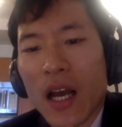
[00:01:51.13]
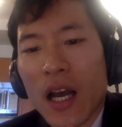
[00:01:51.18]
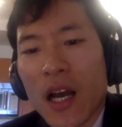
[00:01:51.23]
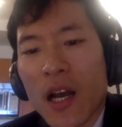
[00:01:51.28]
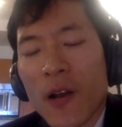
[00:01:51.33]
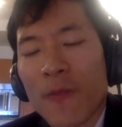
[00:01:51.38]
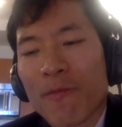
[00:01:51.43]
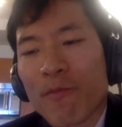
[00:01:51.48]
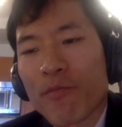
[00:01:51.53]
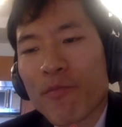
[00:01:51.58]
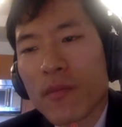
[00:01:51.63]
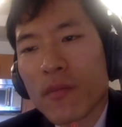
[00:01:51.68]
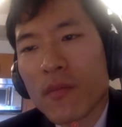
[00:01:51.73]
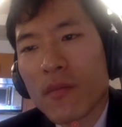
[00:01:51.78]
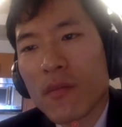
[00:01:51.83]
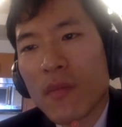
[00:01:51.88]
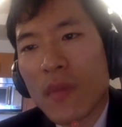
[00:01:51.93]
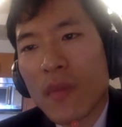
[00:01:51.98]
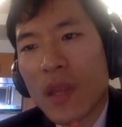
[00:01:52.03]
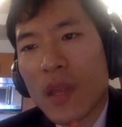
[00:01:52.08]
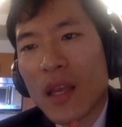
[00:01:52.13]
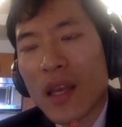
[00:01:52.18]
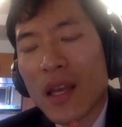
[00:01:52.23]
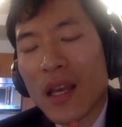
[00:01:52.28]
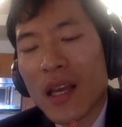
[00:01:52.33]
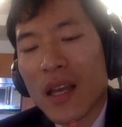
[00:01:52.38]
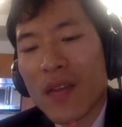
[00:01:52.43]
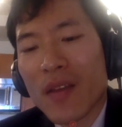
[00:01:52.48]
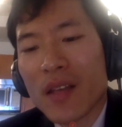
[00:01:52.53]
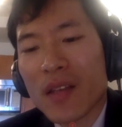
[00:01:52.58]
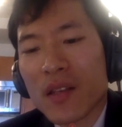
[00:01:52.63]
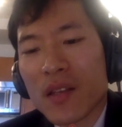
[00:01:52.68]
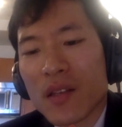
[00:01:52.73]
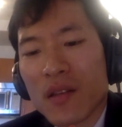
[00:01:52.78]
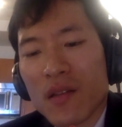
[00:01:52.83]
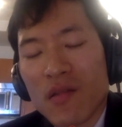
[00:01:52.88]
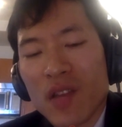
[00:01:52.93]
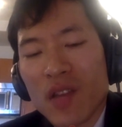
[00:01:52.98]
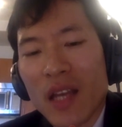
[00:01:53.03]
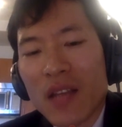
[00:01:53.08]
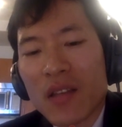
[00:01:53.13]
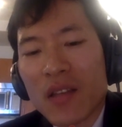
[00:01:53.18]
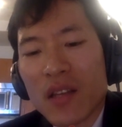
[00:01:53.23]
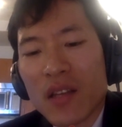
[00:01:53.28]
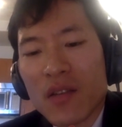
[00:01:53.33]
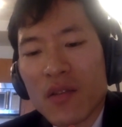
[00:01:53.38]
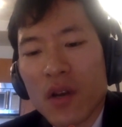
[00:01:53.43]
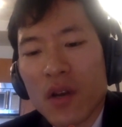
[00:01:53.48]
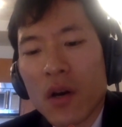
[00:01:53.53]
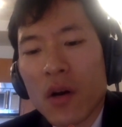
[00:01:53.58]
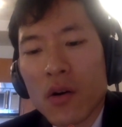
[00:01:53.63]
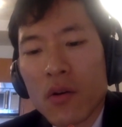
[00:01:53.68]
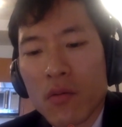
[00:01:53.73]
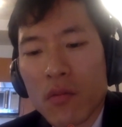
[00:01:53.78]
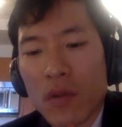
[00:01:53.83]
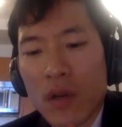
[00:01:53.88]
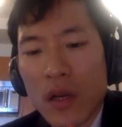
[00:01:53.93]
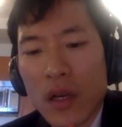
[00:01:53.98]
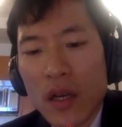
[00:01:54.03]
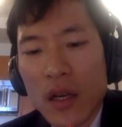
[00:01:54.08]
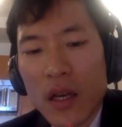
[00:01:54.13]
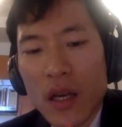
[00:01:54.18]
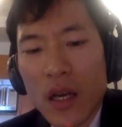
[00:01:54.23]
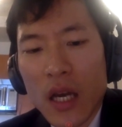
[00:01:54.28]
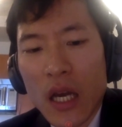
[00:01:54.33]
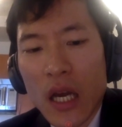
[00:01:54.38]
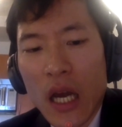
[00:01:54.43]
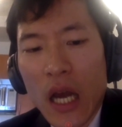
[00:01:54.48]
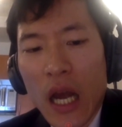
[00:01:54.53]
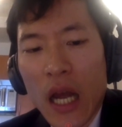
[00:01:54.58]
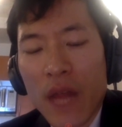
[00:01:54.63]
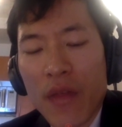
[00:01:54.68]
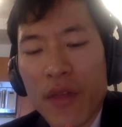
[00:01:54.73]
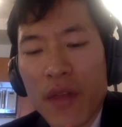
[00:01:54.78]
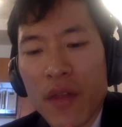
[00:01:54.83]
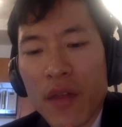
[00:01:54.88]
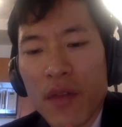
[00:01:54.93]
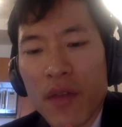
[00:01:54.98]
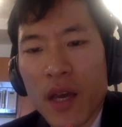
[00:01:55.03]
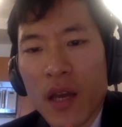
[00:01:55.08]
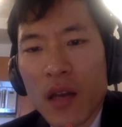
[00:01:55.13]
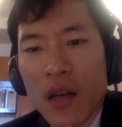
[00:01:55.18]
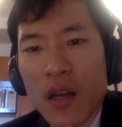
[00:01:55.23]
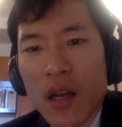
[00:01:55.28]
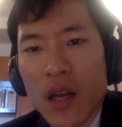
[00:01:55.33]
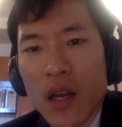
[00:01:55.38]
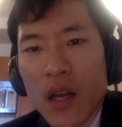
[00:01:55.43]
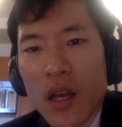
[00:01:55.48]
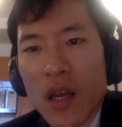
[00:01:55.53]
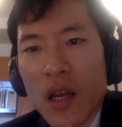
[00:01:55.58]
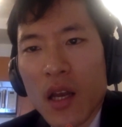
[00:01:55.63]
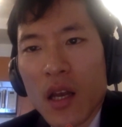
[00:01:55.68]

That's yes and no. I think that,